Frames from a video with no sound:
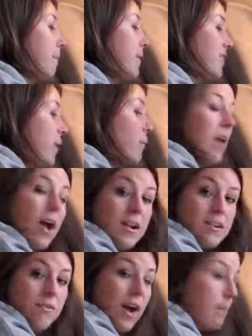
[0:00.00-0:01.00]
but then we got
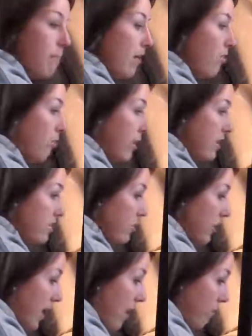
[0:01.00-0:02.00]
to divide by 3 to
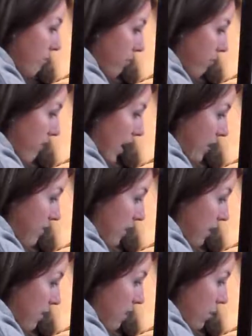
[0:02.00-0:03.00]
account for the fact
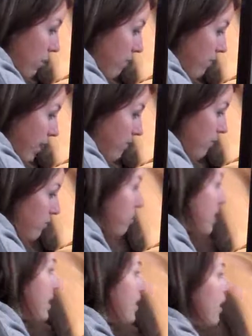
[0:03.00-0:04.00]
that we've got this
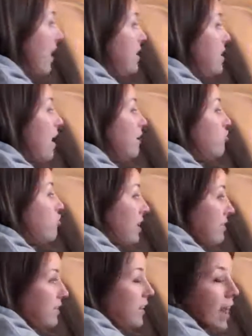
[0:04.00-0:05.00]
3 here and not
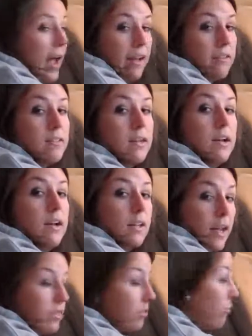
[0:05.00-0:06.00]
just an x,
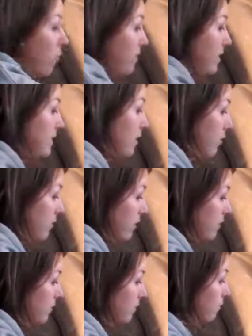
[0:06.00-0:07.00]
like the formula tells
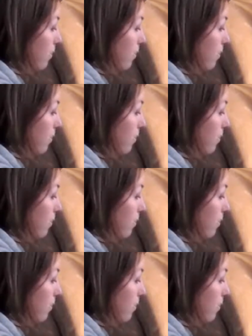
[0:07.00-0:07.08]
us.